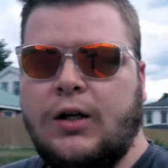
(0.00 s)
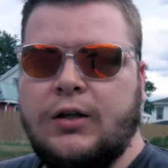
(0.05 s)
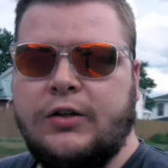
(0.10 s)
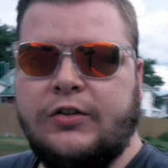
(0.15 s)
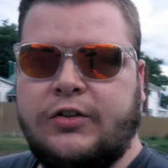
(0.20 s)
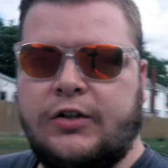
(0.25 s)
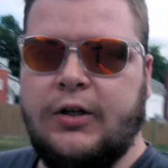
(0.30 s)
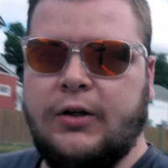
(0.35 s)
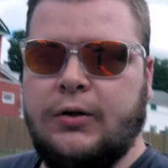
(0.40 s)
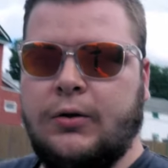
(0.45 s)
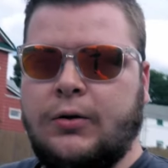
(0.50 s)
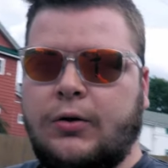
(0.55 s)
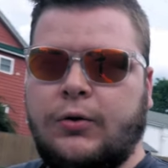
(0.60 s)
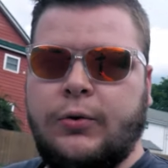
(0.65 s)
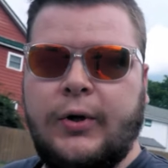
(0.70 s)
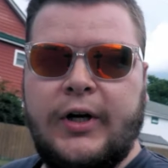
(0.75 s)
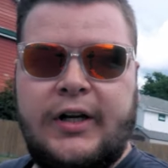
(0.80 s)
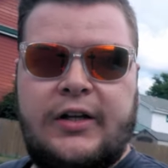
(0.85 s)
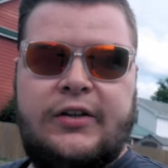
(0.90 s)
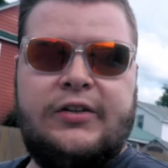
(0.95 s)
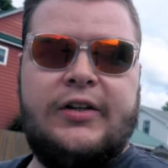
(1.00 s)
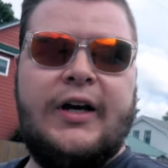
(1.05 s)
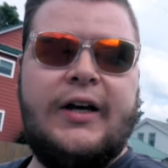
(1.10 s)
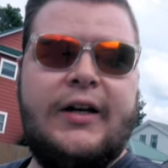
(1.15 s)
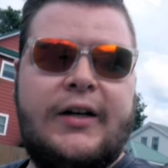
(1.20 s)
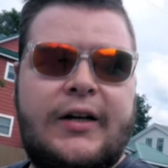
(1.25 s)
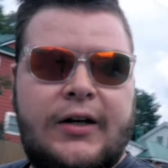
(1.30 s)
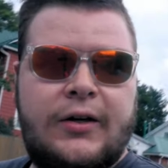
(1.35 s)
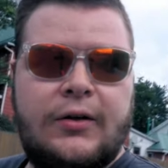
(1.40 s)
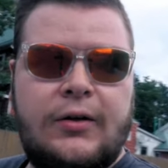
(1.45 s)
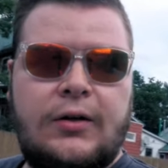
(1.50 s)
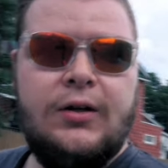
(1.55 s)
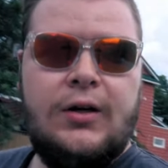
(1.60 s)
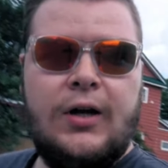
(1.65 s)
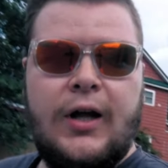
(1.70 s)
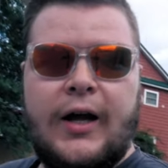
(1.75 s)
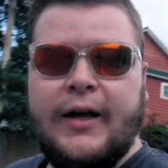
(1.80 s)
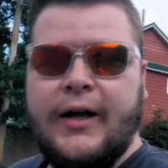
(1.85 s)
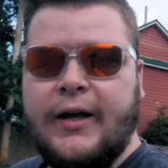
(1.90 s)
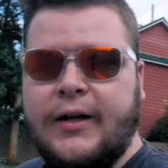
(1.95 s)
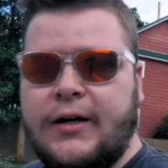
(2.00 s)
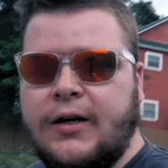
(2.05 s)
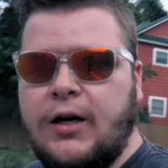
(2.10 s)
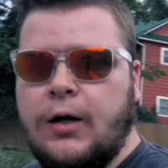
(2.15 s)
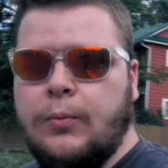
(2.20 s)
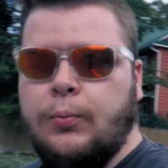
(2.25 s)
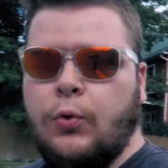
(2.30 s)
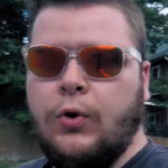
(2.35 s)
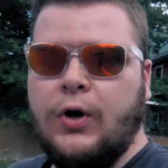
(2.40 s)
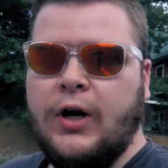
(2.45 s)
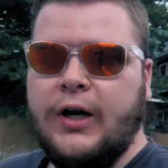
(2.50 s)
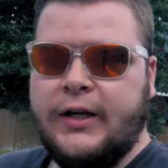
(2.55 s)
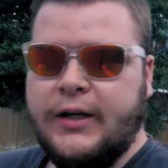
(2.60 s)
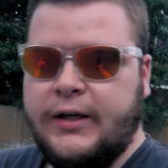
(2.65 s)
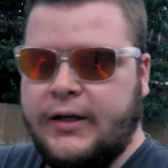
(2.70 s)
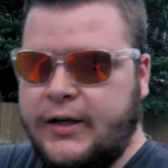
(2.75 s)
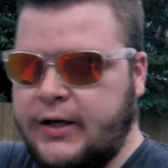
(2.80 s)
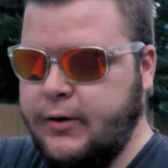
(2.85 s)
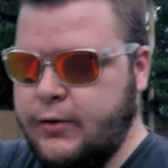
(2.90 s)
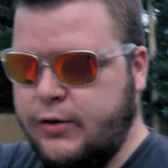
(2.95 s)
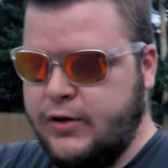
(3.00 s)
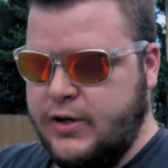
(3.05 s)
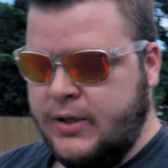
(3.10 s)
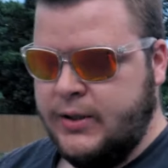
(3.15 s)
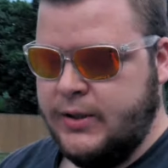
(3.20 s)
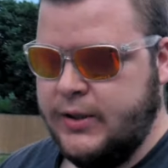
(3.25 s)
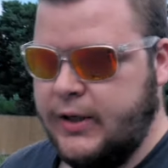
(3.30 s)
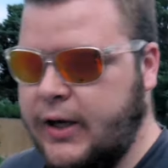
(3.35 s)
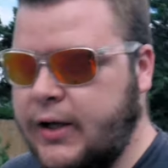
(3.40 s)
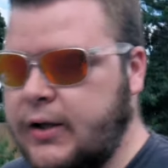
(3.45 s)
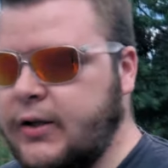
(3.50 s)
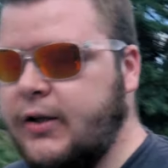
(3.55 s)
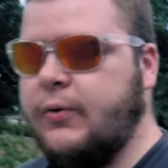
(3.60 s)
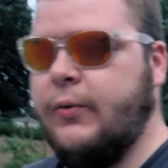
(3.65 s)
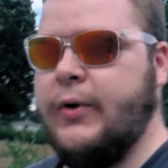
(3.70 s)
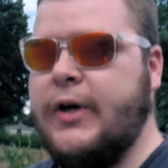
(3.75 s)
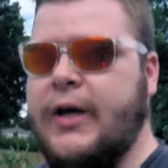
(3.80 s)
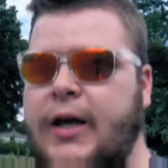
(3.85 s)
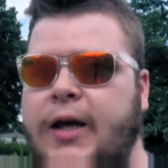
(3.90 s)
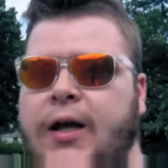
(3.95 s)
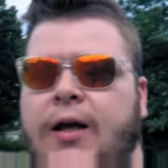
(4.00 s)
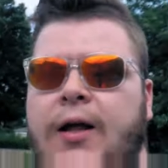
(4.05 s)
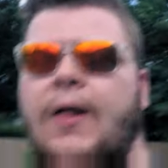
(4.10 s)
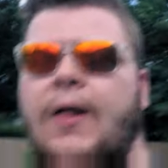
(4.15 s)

Also, quick side note, I ended up walking down this alleyway